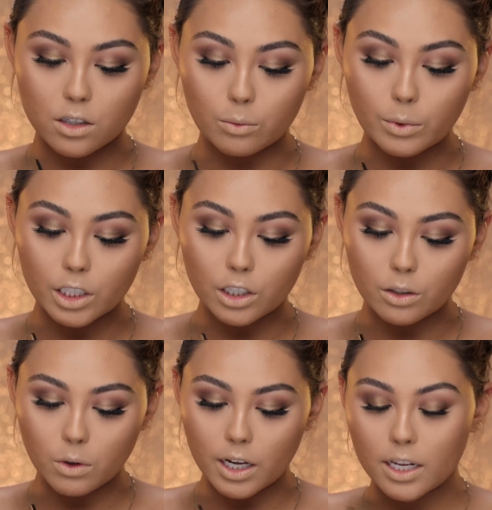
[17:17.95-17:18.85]
a really
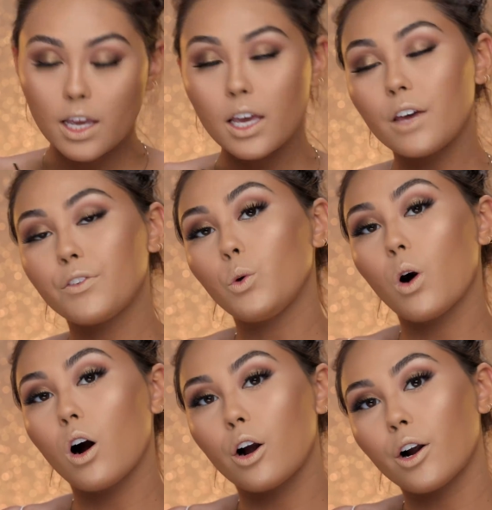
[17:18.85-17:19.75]
good one if you
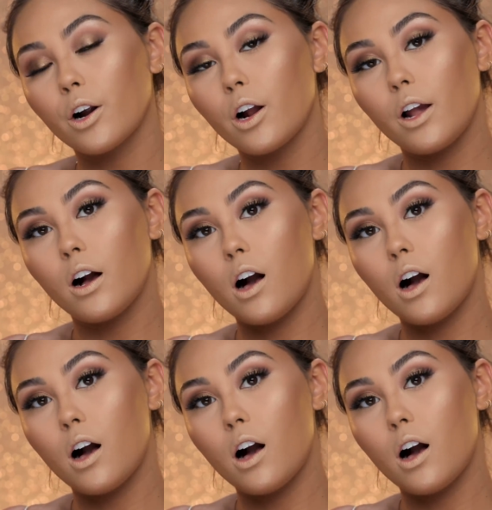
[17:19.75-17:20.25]
are